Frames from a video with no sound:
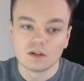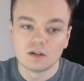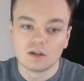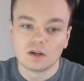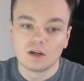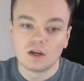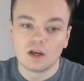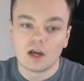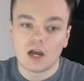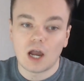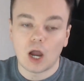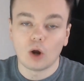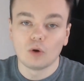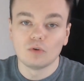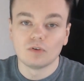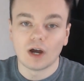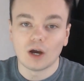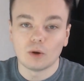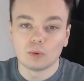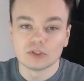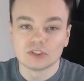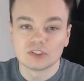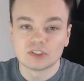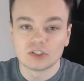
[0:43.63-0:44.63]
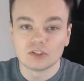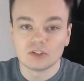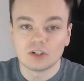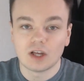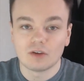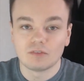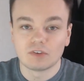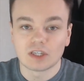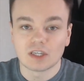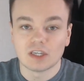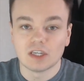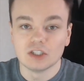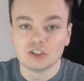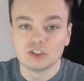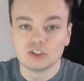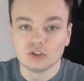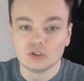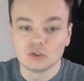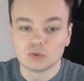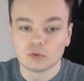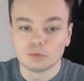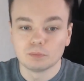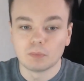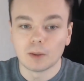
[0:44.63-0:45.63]
However, I was still having
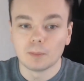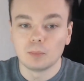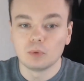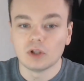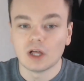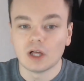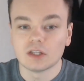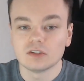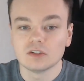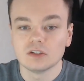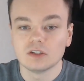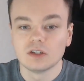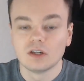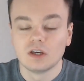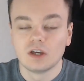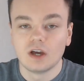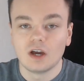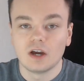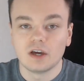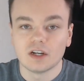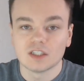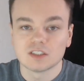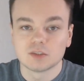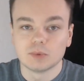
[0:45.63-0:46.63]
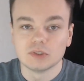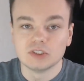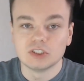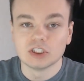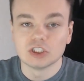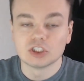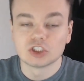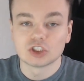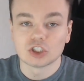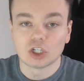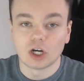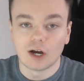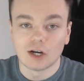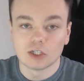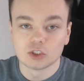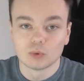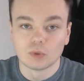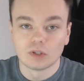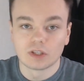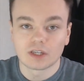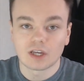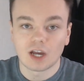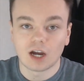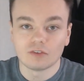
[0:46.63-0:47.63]
issues with my bladder and had to be discharged with
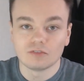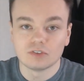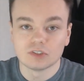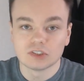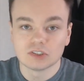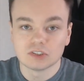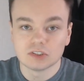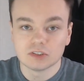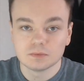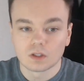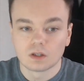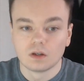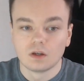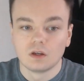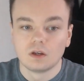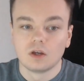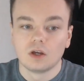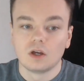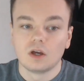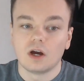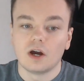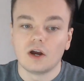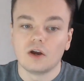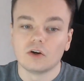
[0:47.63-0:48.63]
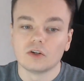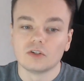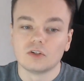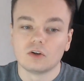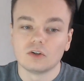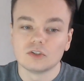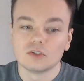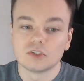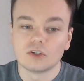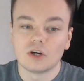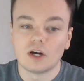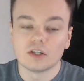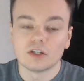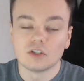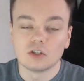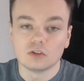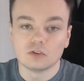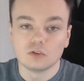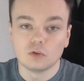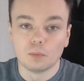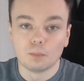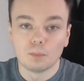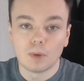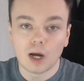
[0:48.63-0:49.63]
a catheter. I had also had a
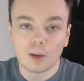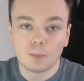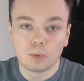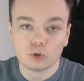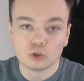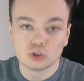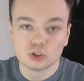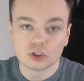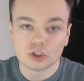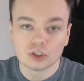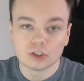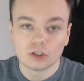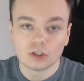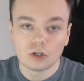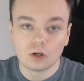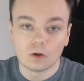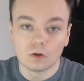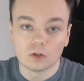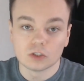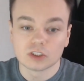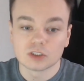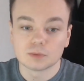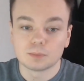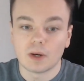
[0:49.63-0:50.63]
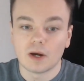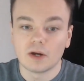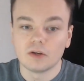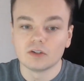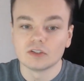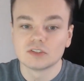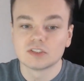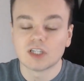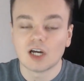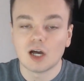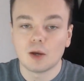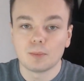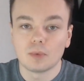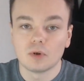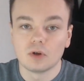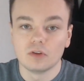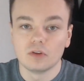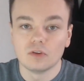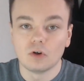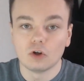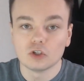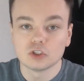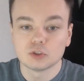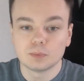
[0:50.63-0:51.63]
lumbar puncture or spinal tap in the
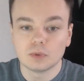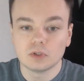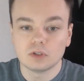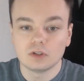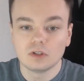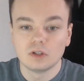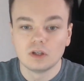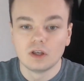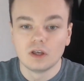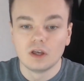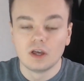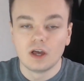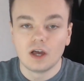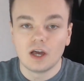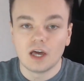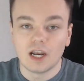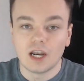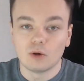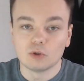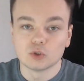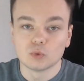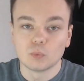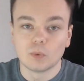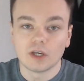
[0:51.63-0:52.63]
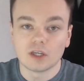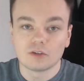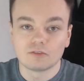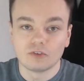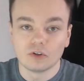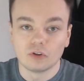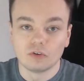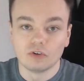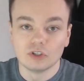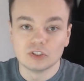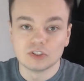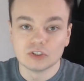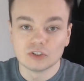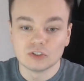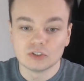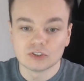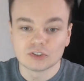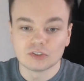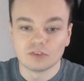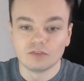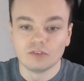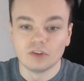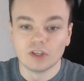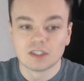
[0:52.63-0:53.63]
hospital and I was waiting for the results
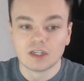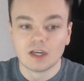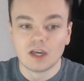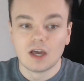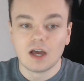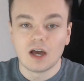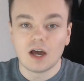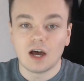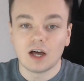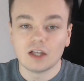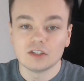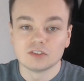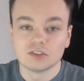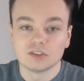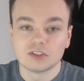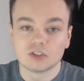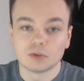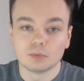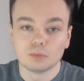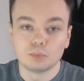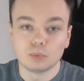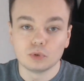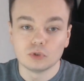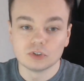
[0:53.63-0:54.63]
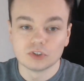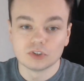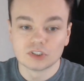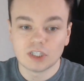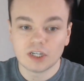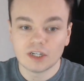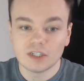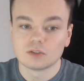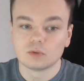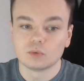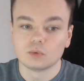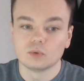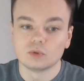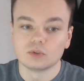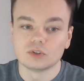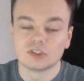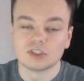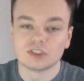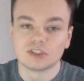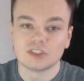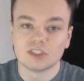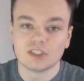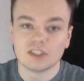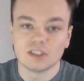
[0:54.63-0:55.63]
of this and some blood tests to
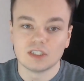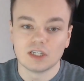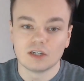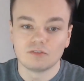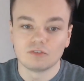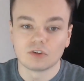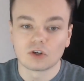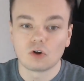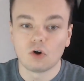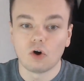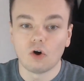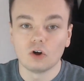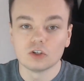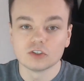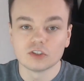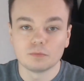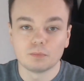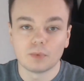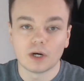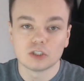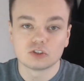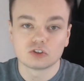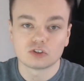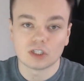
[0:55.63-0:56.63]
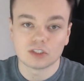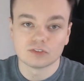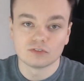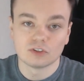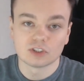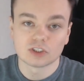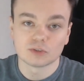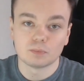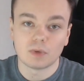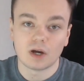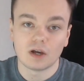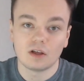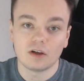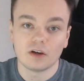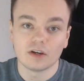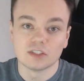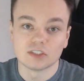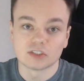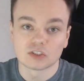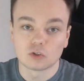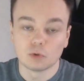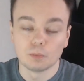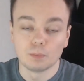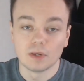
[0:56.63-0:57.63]
see if the cause of my transverse
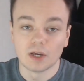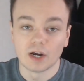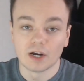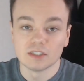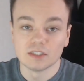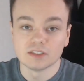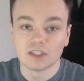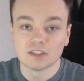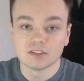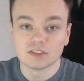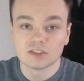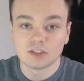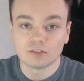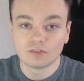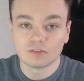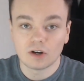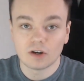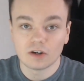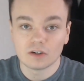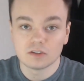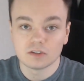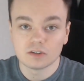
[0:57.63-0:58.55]
myelitis could be identified.